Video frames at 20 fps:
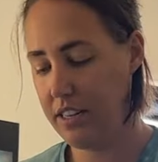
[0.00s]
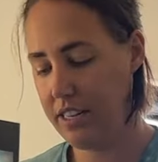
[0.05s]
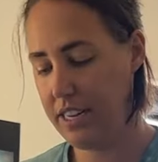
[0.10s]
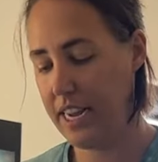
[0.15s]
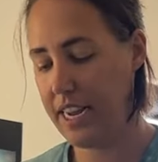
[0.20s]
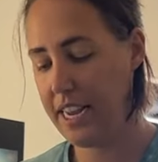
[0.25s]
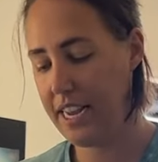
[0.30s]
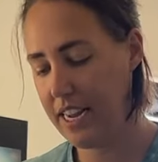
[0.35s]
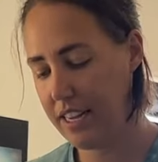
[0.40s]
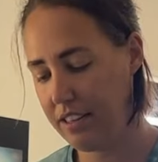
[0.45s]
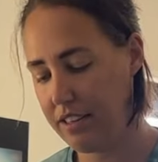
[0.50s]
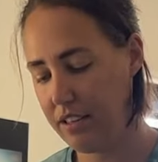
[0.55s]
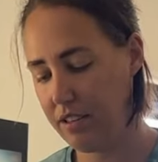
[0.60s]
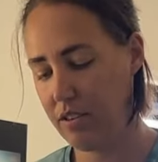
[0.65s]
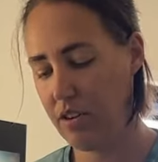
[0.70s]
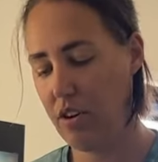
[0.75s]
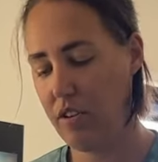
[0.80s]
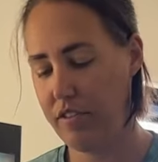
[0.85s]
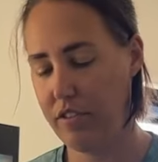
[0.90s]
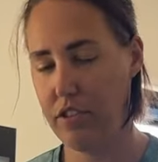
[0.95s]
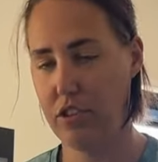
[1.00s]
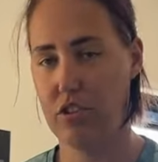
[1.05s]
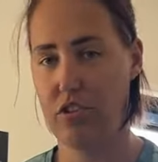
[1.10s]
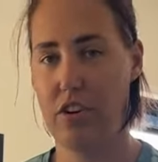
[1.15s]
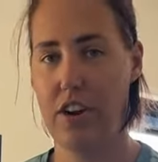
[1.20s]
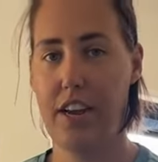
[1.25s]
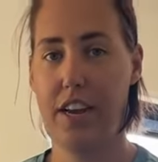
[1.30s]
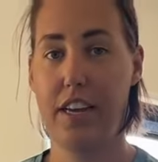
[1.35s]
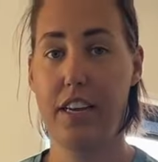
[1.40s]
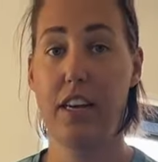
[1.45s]
they hit the oven
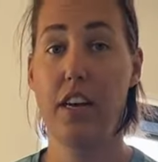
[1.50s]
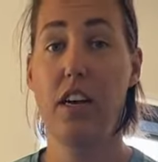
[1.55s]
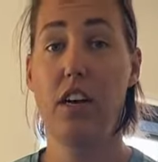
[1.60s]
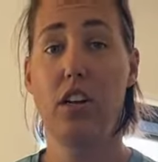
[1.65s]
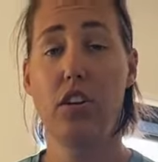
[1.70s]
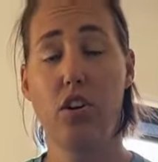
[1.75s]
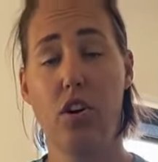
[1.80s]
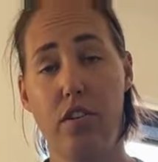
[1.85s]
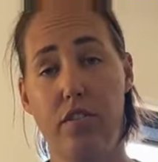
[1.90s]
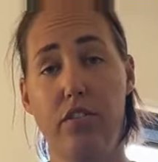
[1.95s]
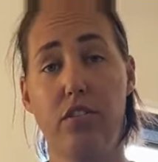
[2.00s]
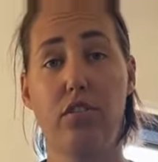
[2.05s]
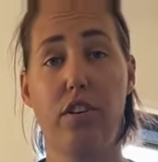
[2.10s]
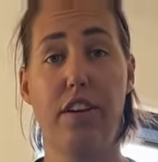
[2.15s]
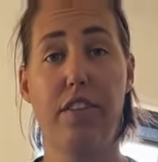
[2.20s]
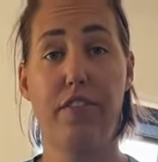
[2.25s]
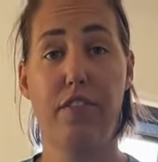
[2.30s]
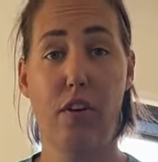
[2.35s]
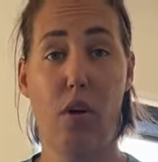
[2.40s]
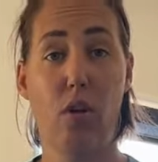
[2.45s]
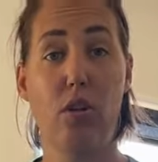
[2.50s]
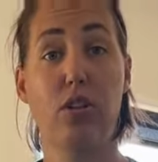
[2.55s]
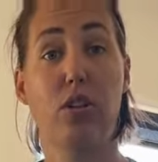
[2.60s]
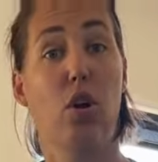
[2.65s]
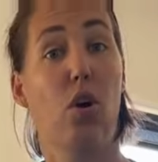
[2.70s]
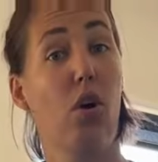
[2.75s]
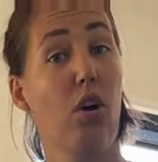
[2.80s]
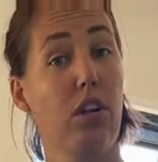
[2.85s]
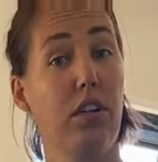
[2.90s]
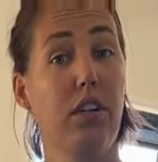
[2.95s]
tray falls
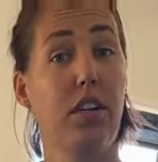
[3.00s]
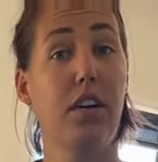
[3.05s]
on